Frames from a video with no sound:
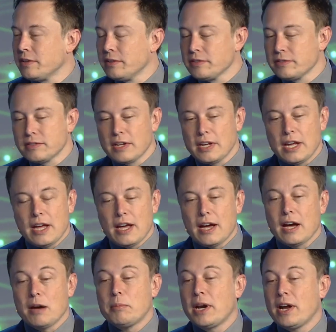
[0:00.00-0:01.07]
vehicles,
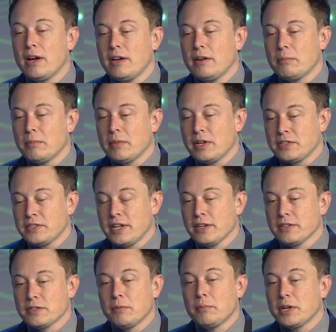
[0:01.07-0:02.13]
but our
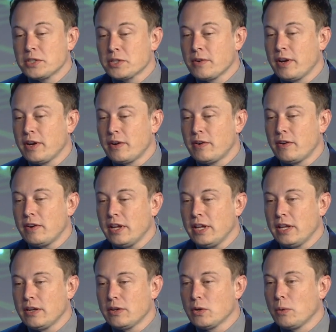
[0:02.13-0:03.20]
sales are much greater
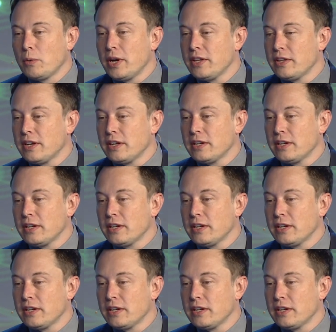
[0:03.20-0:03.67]
in Norway